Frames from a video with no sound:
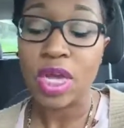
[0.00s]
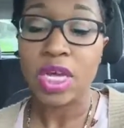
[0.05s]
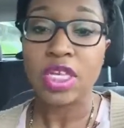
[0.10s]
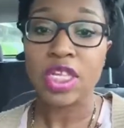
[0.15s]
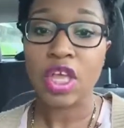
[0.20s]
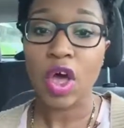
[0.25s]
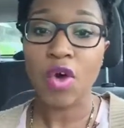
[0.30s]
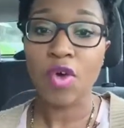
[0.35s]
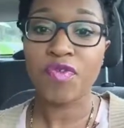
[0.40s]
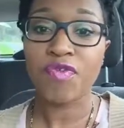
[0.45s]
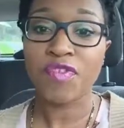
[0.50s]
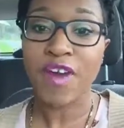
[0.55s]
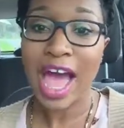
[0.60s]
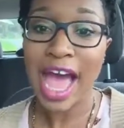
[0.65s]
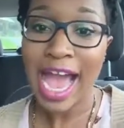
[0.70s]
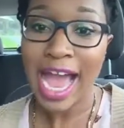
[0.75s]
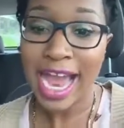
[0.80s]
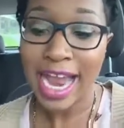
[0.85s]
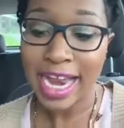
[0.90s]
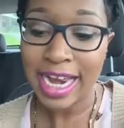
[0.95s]
So
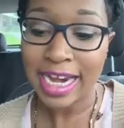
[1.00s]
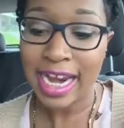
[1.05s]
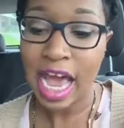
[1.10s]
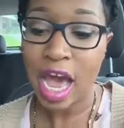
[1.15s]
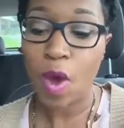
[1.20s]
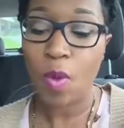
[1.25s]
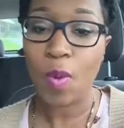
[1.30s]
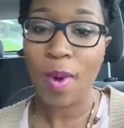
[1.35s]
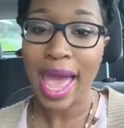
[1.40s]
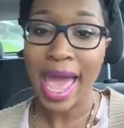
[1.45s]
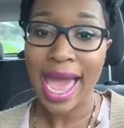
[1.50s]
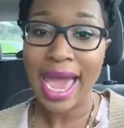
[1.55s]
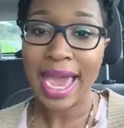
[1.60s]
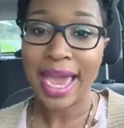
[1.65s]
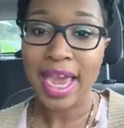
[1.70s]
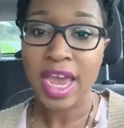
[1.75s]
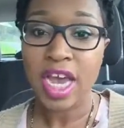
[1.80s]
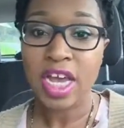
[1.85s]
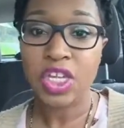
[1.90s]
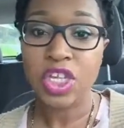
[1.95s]
find a
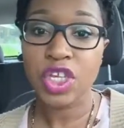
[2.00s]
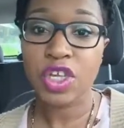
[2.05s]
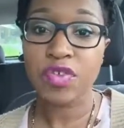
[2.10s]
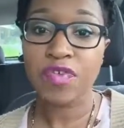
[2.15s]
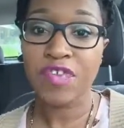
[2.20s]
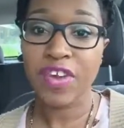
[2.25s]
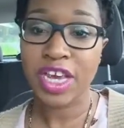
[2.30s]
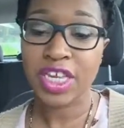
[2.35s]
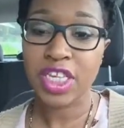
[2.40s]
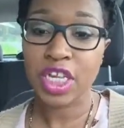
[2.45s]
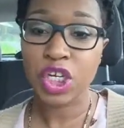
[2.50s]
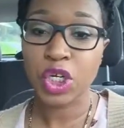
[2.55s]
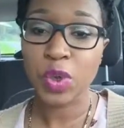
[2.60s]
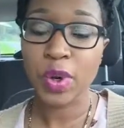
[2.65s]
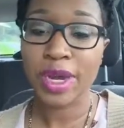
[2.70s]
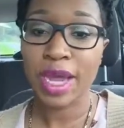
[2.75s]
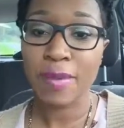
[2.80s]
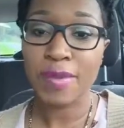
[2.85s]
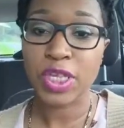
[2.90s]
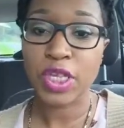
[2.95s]
way to fix the
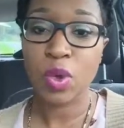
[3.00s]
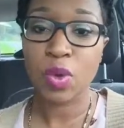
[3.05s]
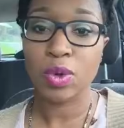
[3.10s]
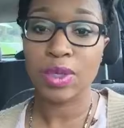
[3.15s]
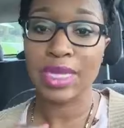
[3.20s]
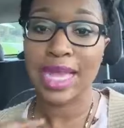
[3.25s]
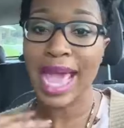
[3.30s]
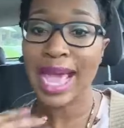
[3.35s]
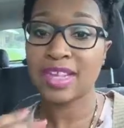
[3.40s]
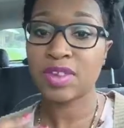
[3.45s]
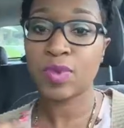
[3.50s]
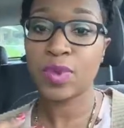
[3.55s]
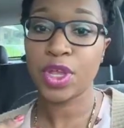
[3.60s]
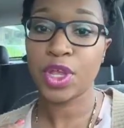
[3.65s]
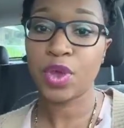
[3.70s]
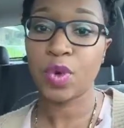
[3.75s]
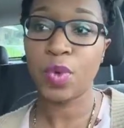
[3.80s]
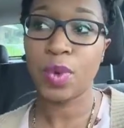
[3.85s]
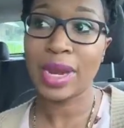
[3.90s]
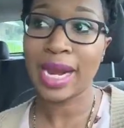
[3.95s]
shortcomings. So that's when
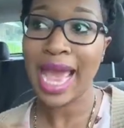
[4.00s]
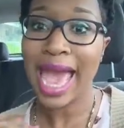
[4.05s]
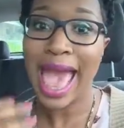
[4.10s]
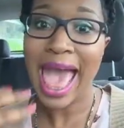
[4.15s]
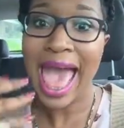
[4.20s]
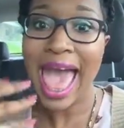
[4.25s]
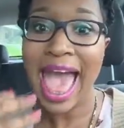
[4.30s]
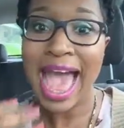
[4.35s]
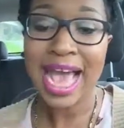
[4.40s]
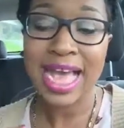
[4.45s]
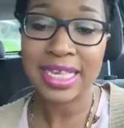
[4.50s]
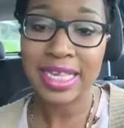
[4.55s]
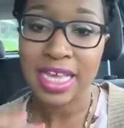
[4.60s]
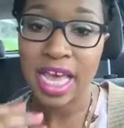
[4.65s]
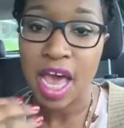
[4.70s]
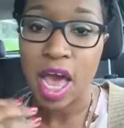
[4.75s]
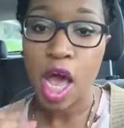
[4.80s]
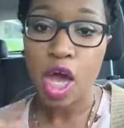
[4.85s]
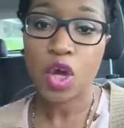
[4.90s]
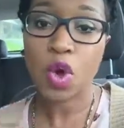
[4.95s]
you want to ask
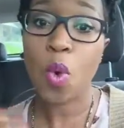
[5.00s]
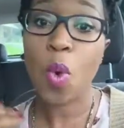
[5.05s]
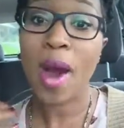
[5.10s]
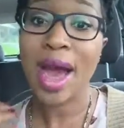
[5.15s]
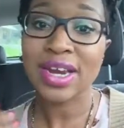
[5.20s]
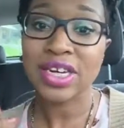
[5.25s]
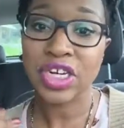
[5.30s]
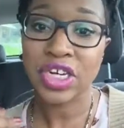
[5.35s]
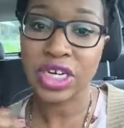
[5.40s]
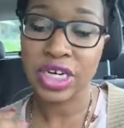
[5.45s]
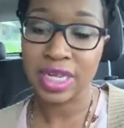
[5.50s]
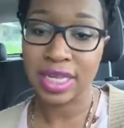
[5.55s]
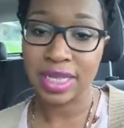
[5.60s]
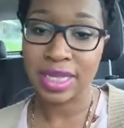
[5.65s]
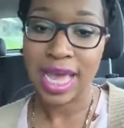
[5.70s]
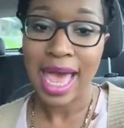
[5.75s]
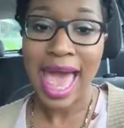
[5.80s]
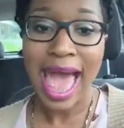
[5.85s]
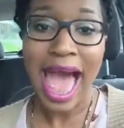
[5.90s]
questions.